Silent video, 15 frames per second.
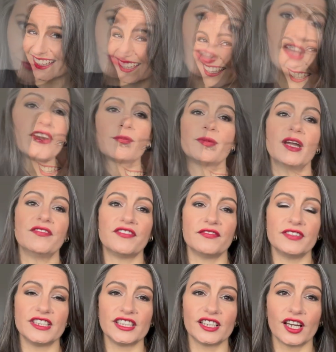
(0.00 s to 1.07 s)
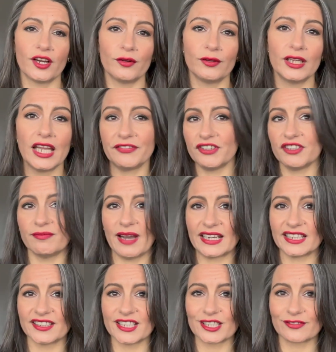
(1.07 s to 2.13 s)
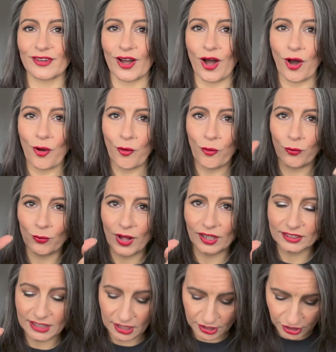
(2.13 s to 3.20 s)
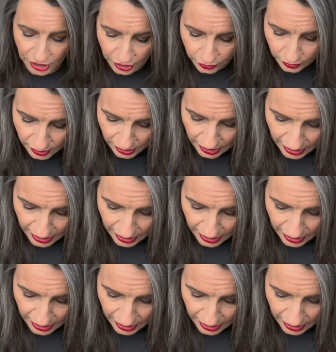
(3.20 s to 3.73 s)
Final bit of the video. If you've made it this far, well done you.